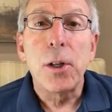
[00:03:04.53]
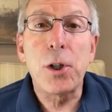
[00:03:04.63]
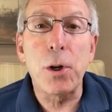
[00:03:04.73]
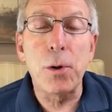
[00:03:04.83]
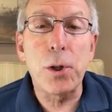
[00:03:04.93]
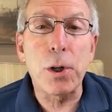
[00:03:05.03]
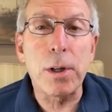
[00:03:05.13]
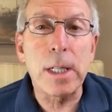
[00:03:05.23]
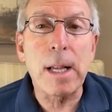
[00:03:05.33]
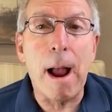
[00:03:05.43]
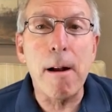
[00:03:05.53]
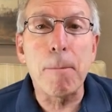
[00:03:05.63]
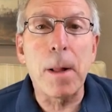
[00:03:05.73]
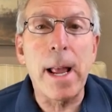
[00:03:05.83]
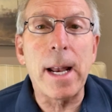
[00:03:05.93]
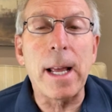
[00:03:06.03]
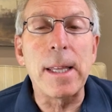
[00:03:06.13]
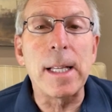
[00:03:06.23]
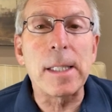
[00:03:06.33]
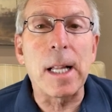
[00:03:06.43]
Choose your desired plan and
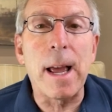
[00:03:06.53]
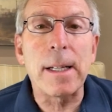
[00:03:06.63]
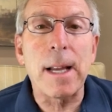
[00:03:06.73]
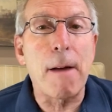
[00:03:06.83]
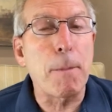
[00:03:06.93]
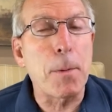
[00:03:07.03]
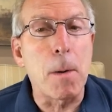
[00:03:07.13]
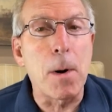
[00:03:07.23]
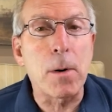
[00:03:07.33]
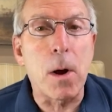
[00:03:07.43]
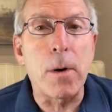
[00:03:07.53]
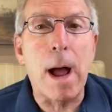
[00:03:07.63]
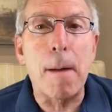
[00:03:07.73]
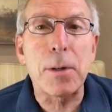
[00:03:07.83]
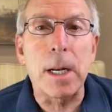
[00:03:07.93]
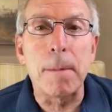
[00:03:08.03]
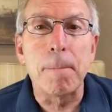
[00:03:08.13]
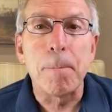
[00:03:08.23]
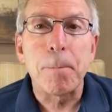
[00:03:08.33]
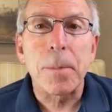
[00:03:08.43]
then select Have a Promo Code option.
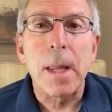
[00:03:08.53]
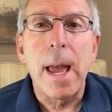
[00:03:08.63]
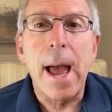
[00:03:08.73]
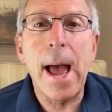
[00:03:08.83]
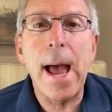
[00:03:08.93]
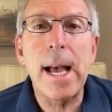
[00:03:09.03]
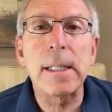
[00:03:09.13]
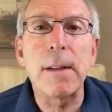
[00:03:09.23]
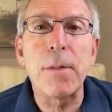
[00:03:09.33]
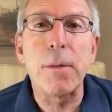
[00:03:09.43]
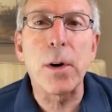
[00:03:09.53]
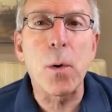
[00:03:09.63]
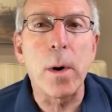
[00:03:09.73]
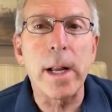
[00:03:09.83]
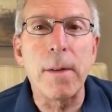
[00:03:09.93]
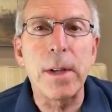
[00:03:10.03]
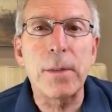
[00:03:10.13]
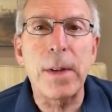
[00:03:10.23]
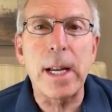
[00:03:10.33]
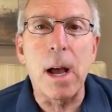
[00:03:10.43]
As of the recording of this
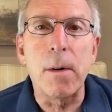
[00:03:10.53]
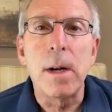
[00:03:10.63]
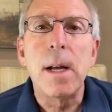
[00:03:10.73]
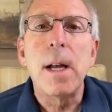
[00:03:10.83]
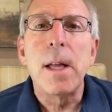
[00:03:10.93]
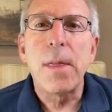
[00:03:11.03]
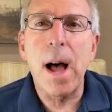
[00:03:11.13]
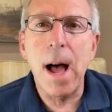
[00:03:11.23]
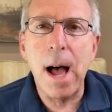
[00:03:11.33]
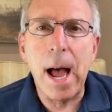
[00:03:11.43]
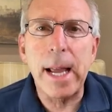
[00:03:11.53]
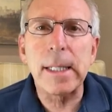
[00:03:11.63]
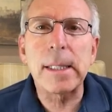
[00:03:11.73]
video, the highest